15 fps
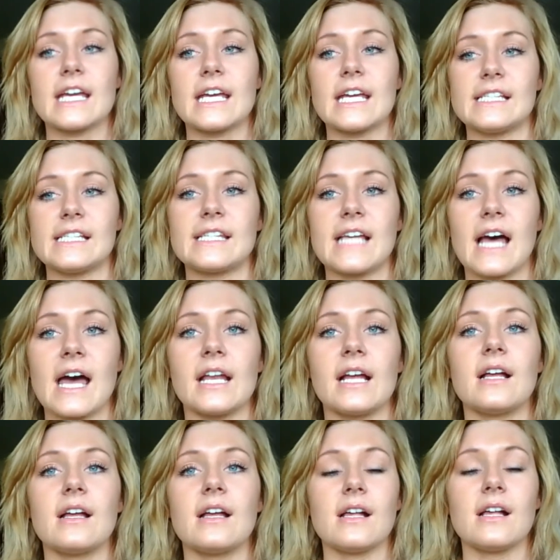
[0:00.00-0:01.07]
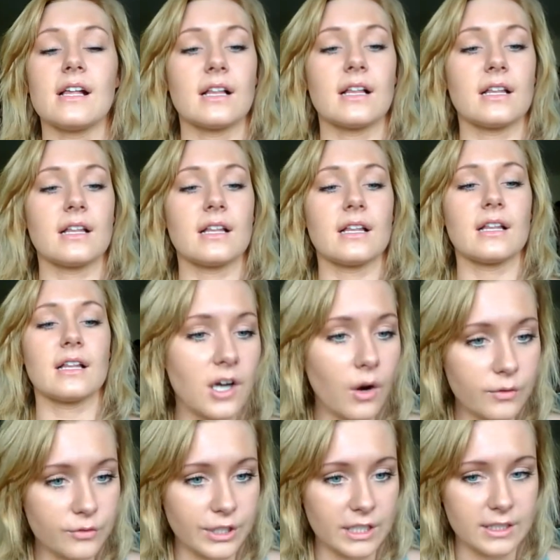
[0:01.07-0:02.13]
He said, let
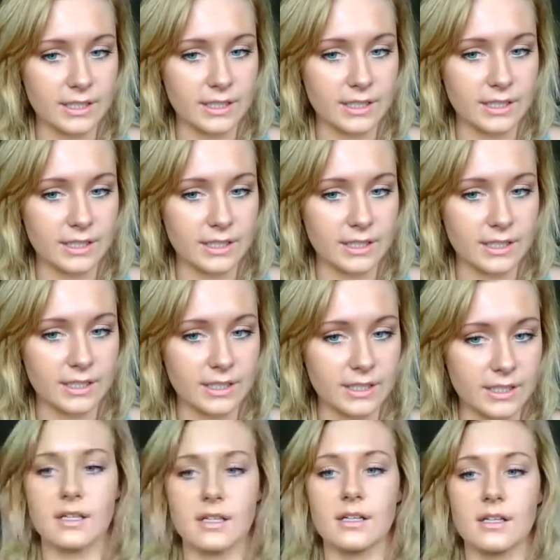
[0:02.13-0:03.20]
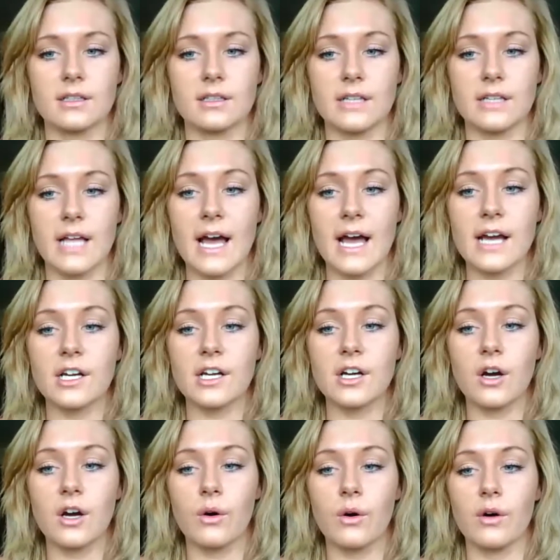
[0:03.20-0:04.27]
go of realistic. Let go of
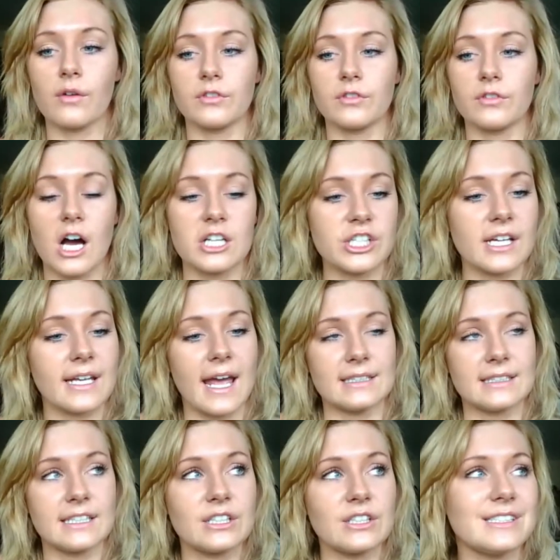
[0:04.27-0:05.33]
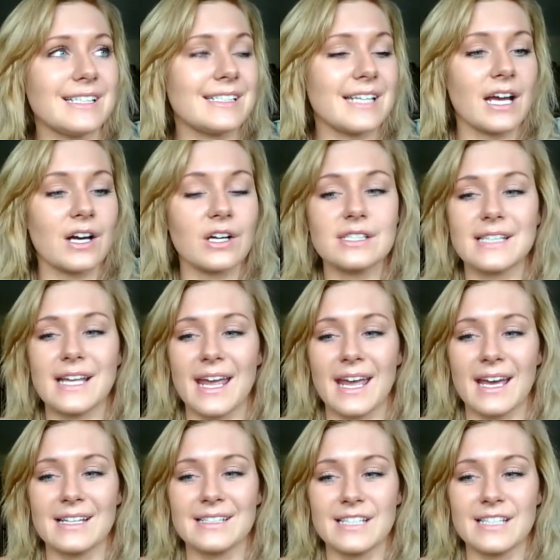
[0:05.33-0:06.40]
logic and little details
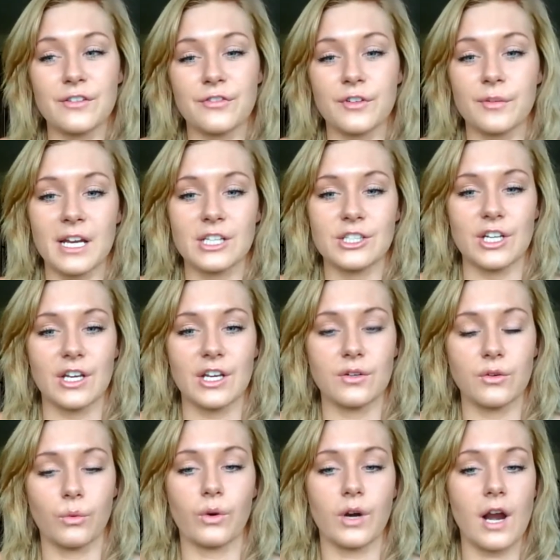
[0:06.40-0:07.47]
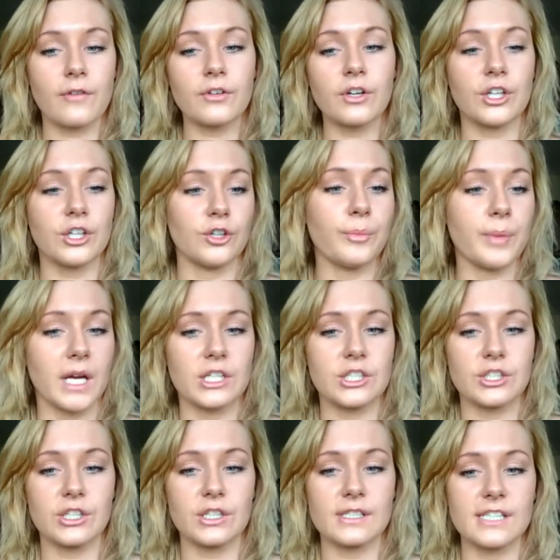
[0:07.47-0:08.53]
and information. Wherever you
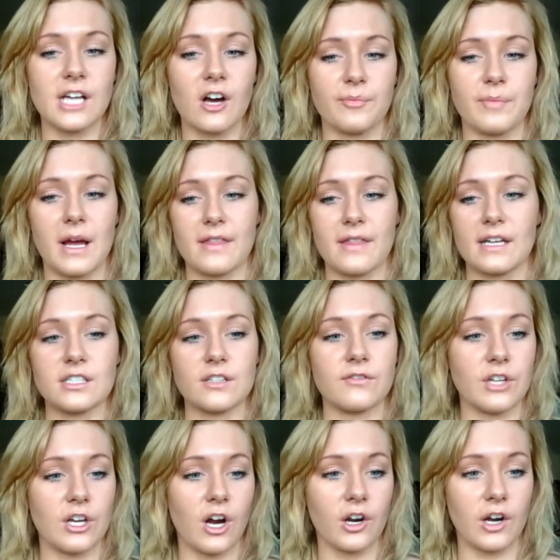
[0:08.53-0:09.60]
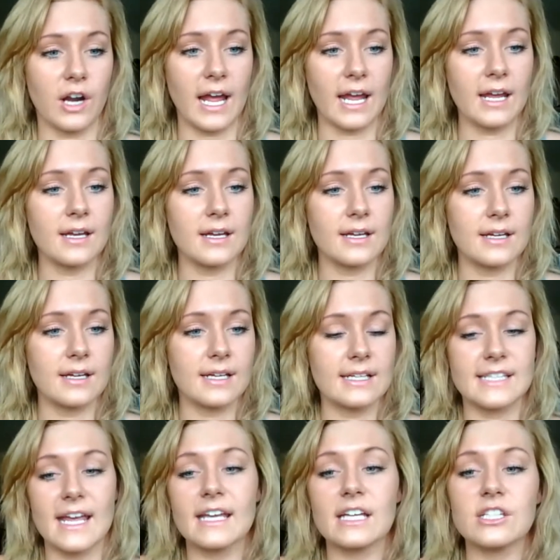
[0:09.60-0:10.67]
picture yourself by the end of the RA,
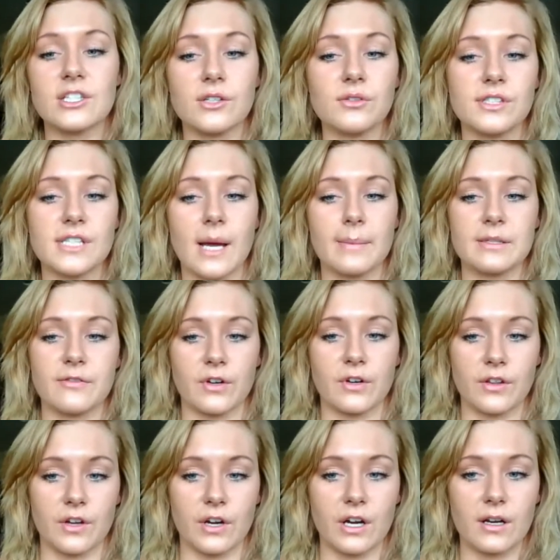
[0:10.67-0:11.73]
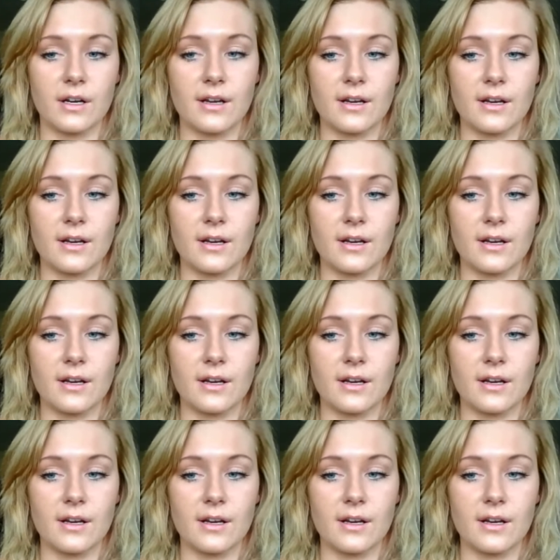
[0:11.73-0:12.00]
take it 2 steps further.